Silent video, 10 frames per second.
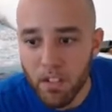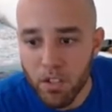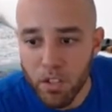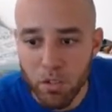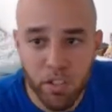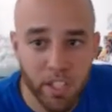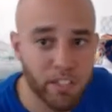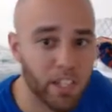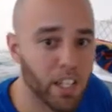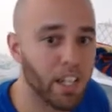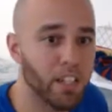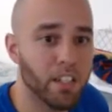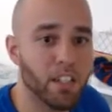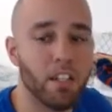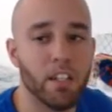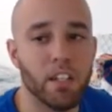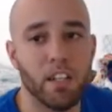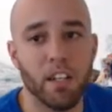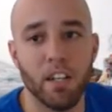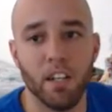2:16.
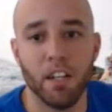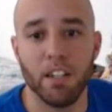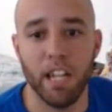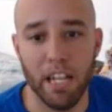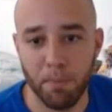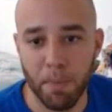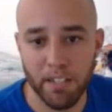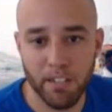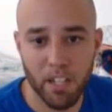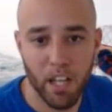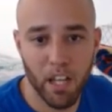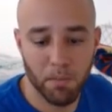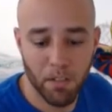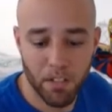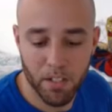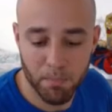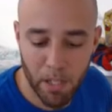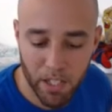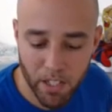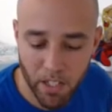Not the best time,
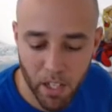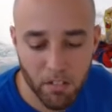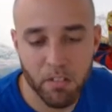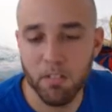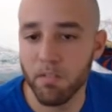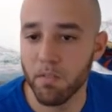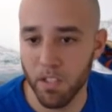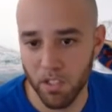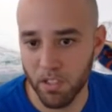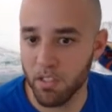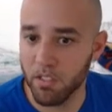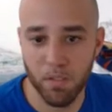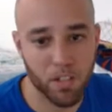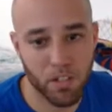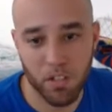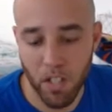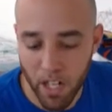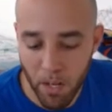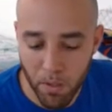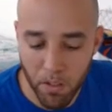but you know, we're just trying
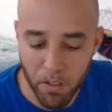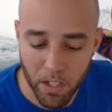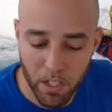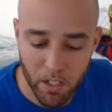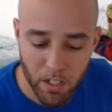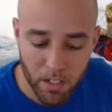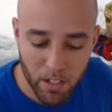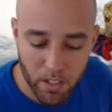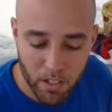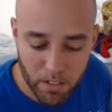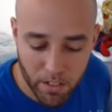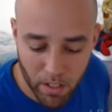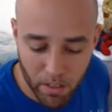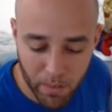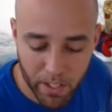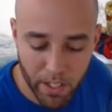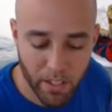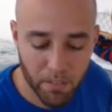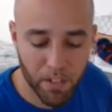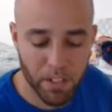out Raccoon. So we get
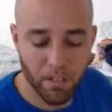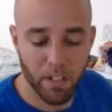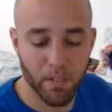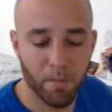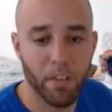the victory.